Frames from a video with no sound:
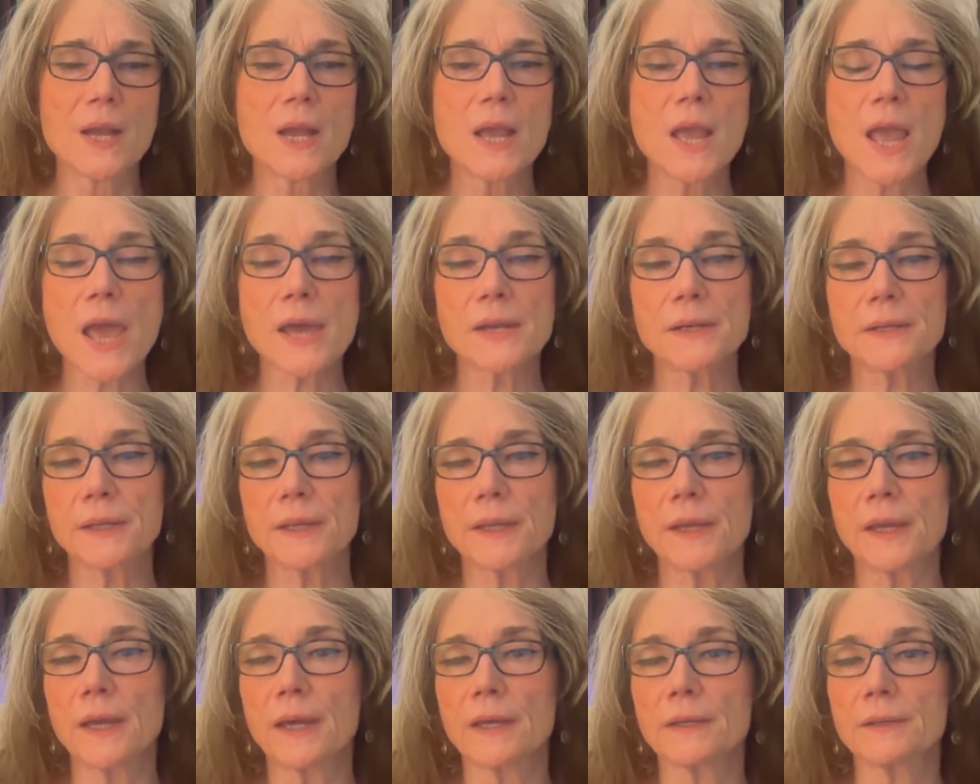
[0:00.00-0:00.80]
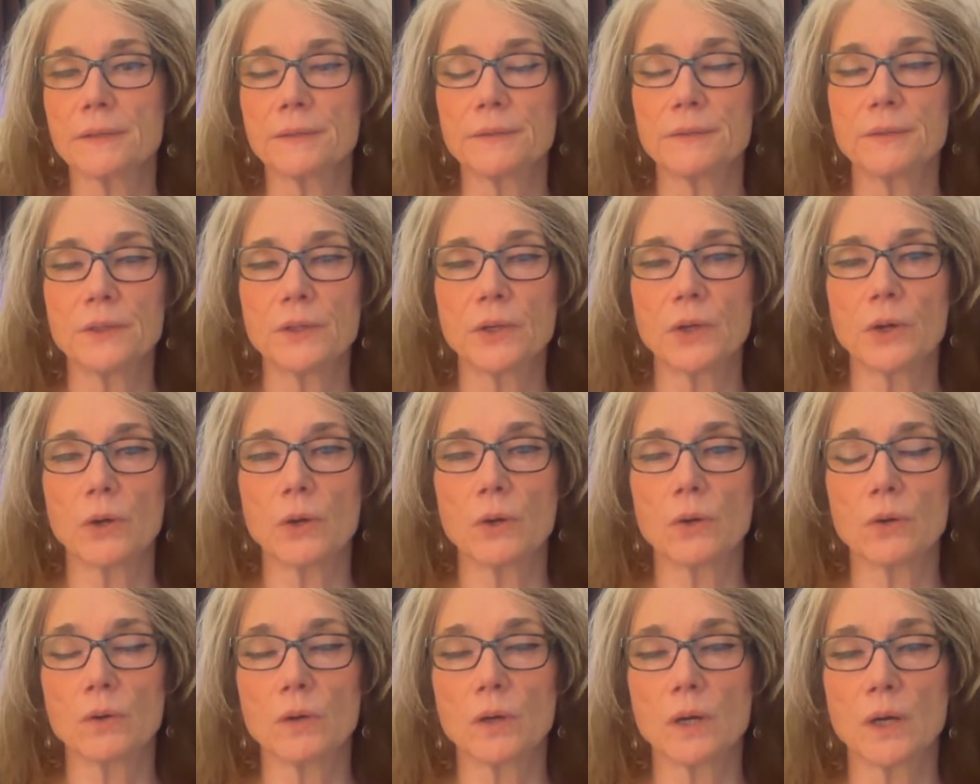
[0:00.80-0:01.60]
And again,
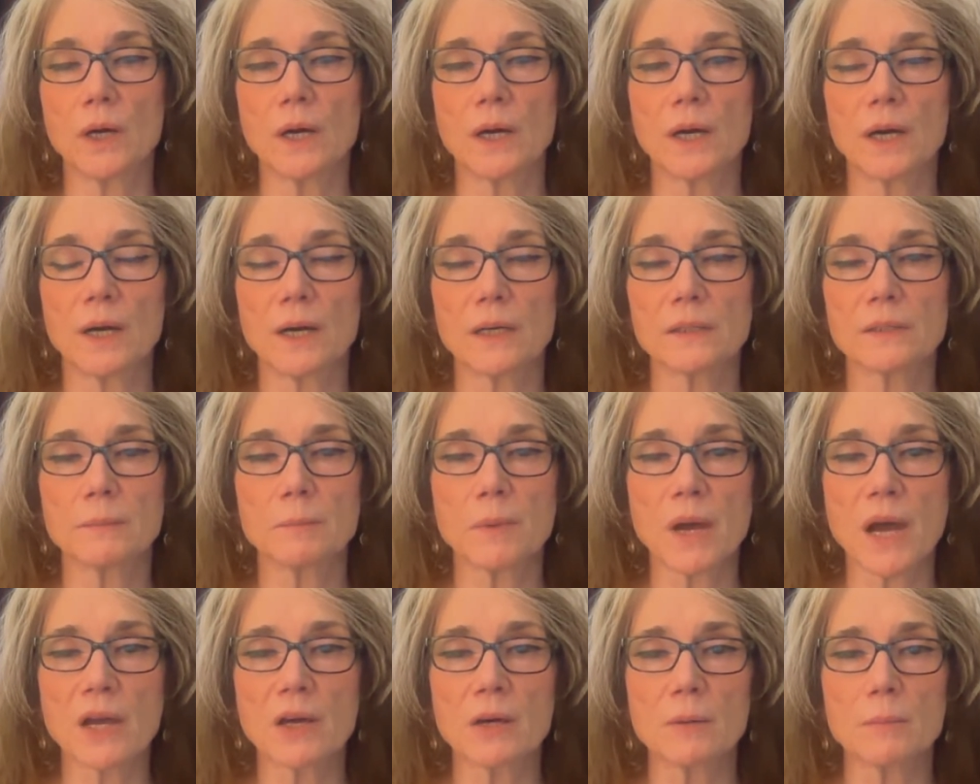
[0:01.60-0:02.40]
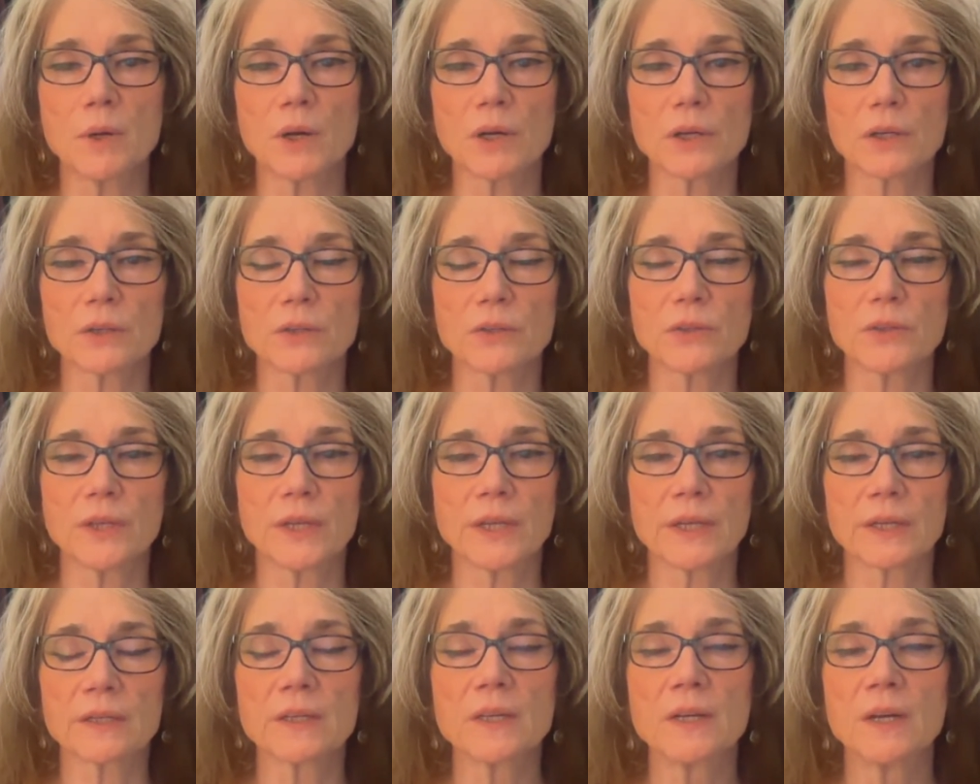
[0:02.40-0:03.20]
the mile marker
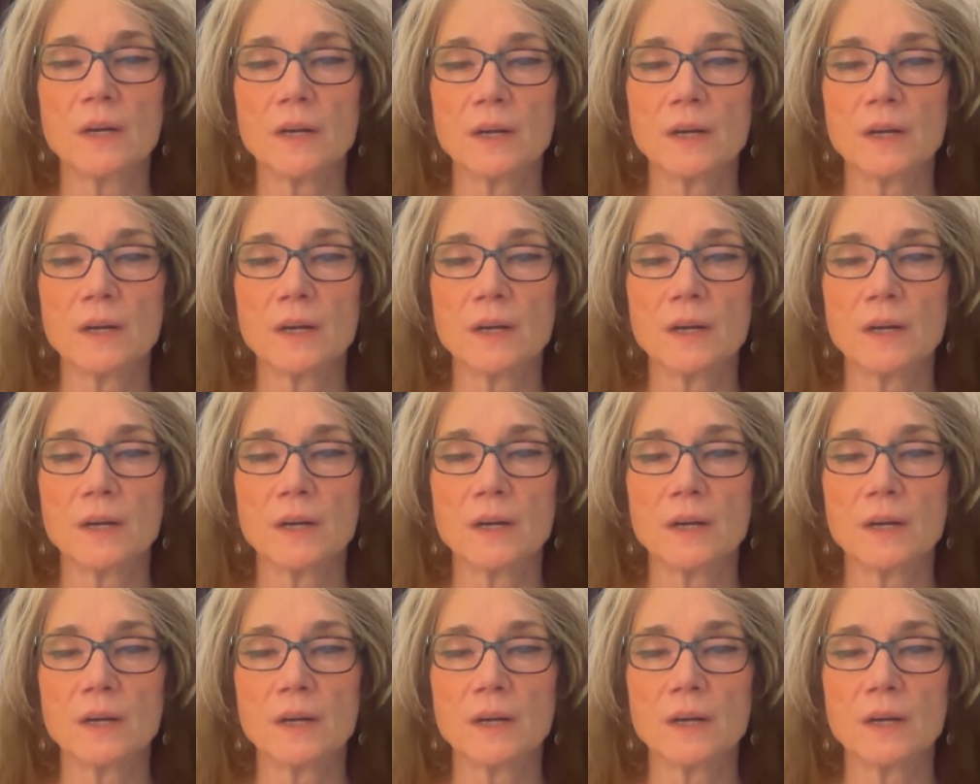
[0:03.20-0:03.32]
thing.